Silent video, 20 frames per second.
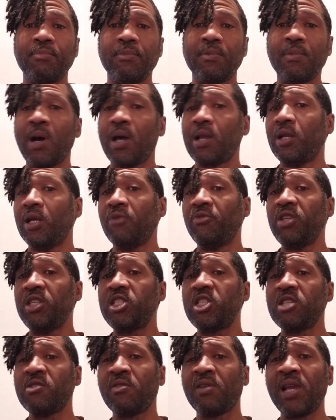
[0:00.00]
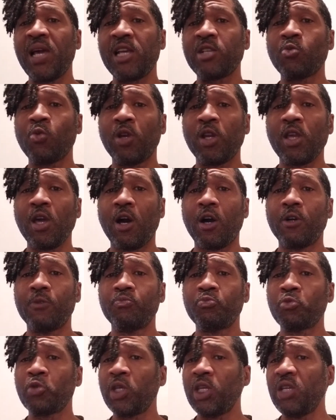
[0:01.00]
I love each and every last one of y'all,
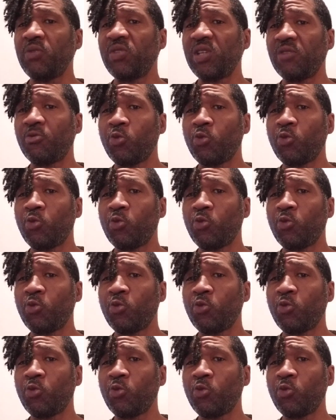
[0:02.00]
even if